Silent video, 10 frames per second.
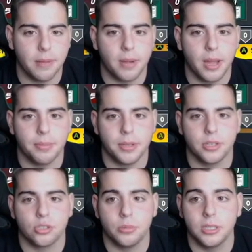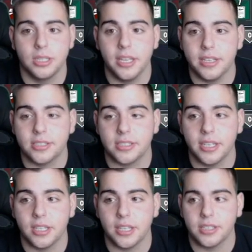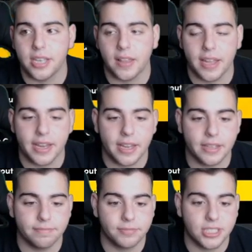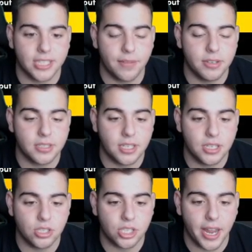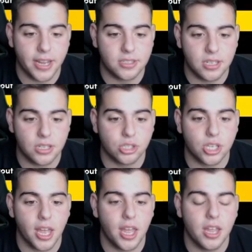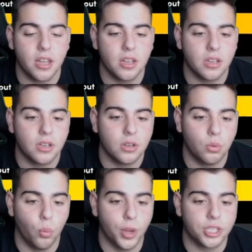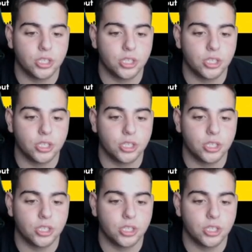in my opinion. So Malik Sealy is at like 17-ish, 18-ish K, which